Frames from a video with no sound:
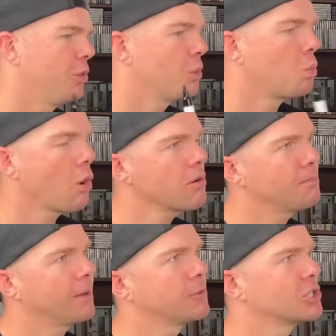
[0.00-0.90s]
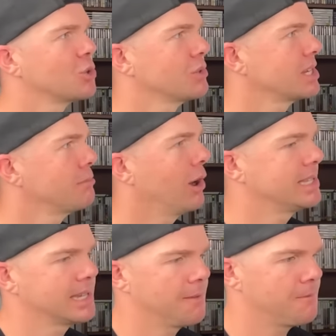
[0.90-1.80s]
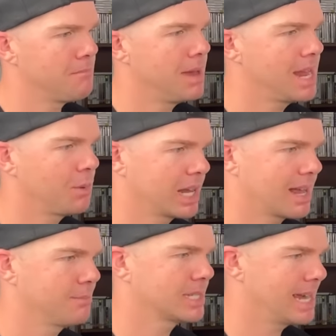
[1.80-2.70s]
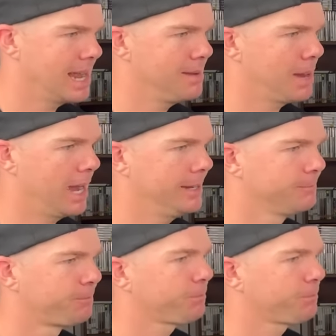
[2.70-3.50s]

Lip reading: the Warren Buffett sourcing mindset for me when it comes to eBay